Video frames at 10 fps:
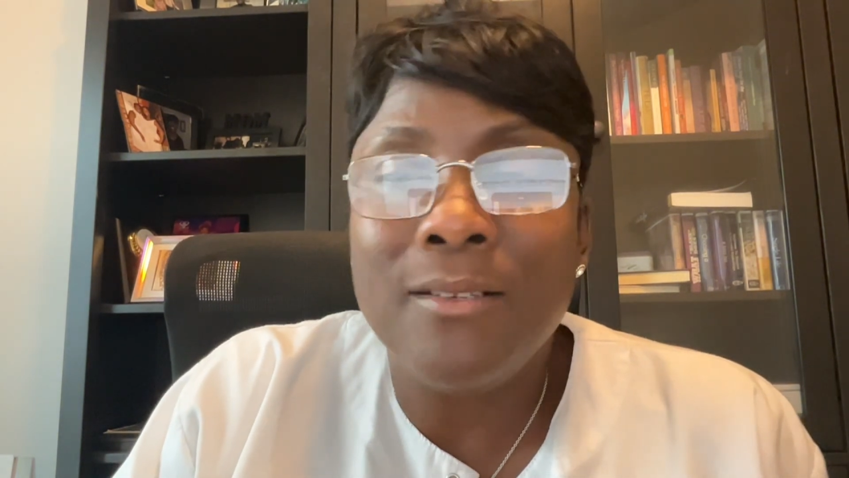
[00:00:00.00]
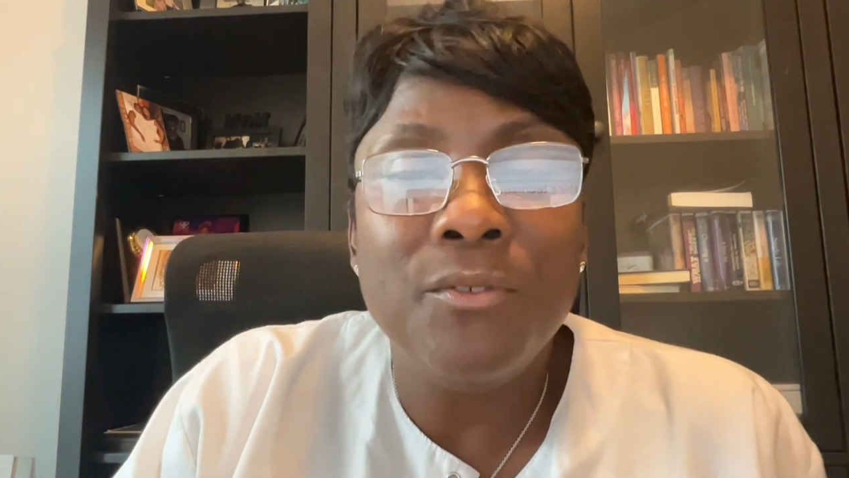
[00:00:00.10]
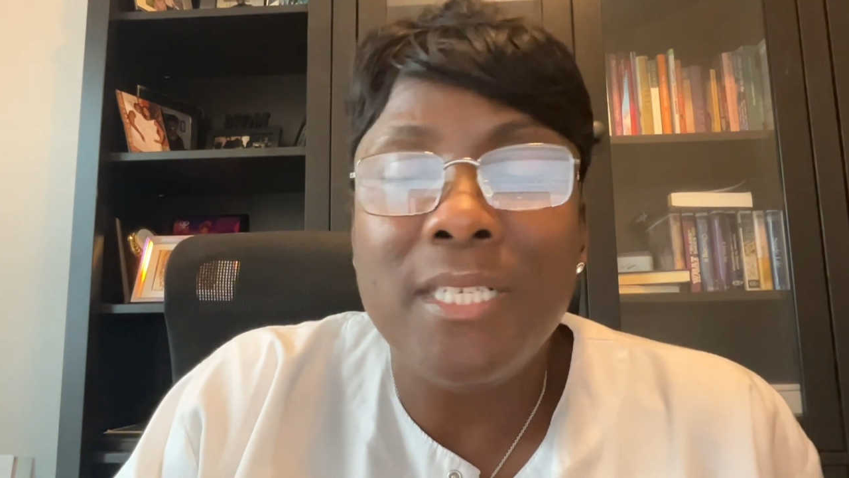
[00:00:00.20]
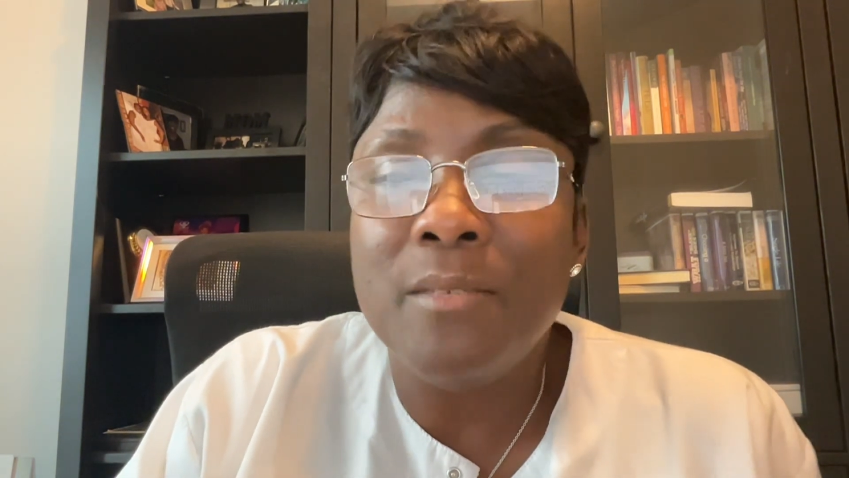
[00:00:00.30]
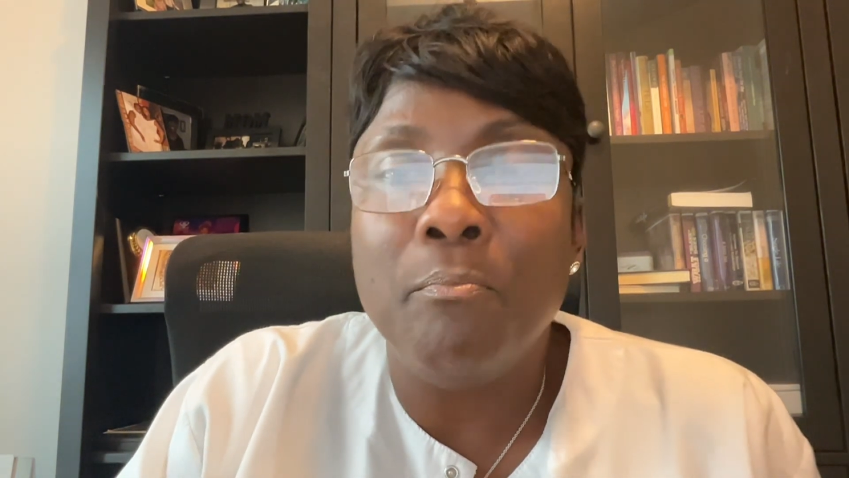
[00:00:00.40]
Don't
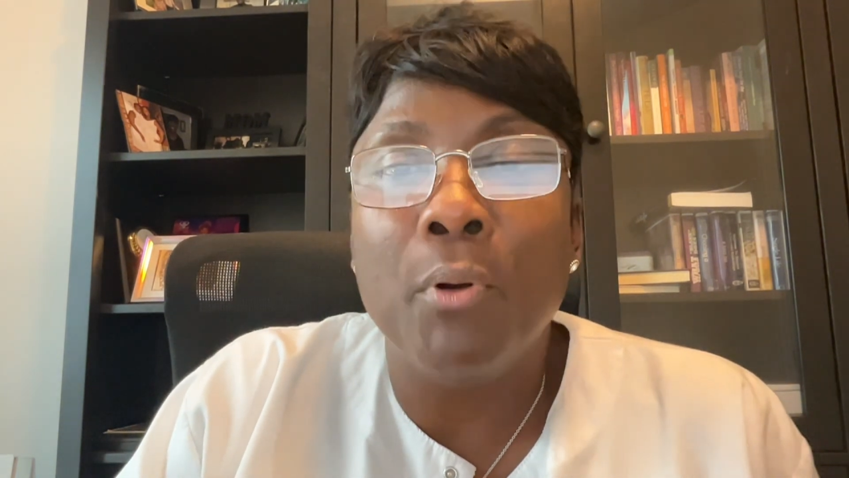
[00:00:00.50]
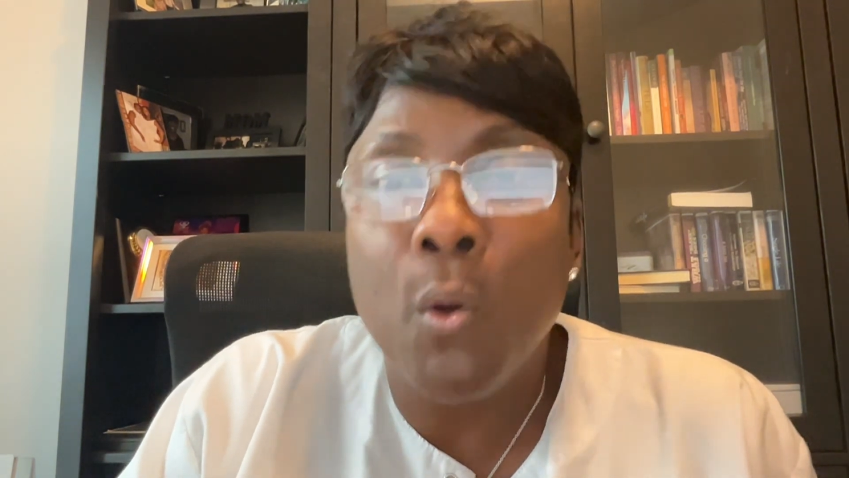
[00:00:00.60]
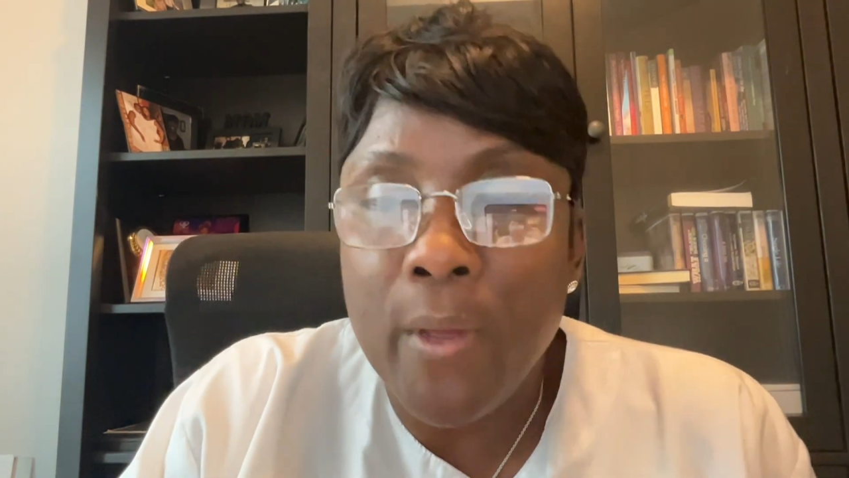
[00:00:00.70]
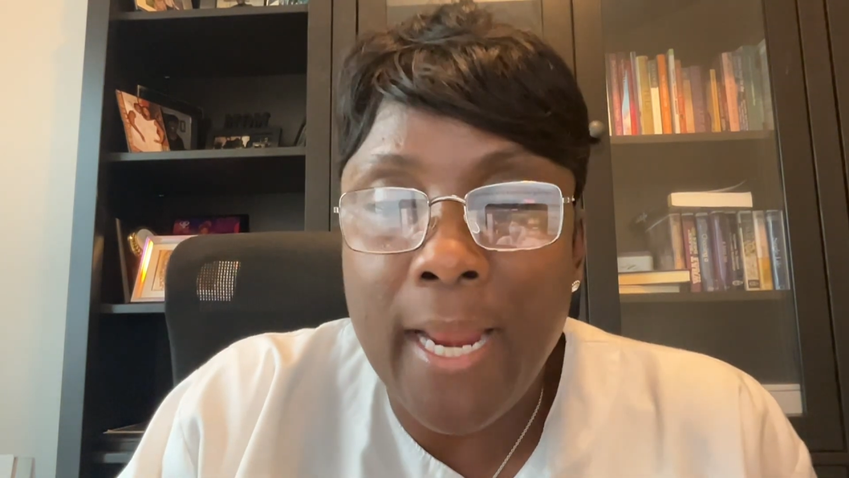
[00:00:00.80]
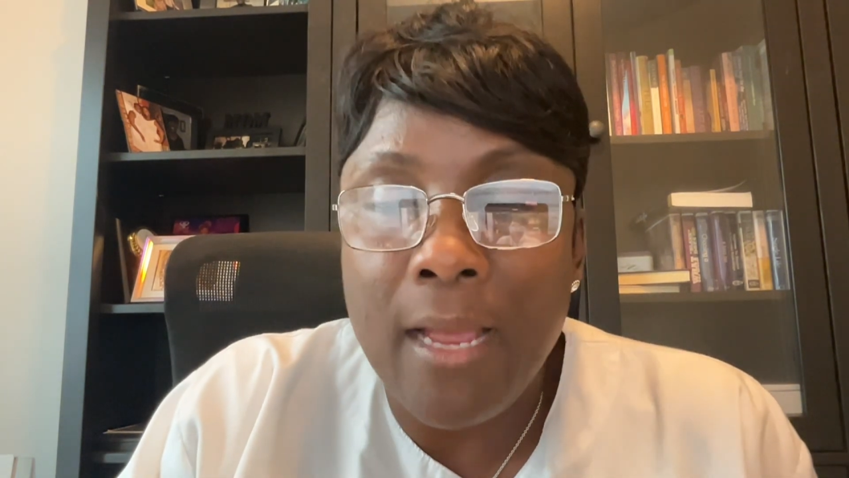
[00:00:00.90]
just
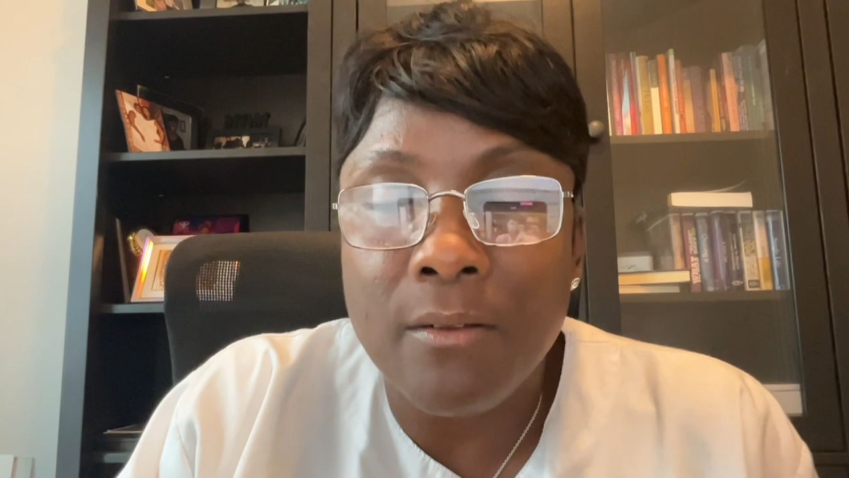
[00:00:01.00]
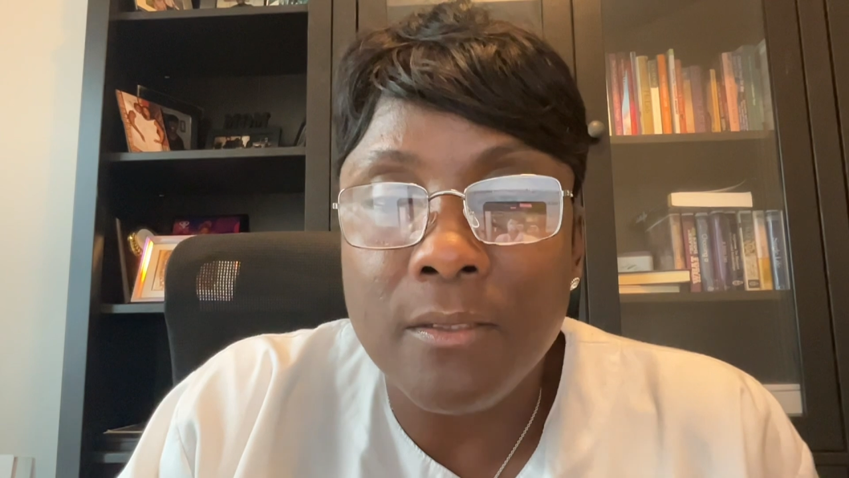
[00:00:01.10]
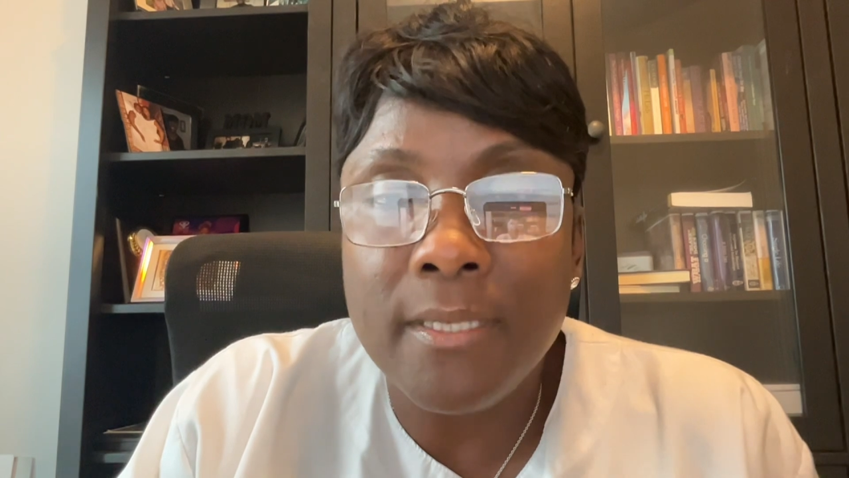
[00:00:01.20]
blow it out.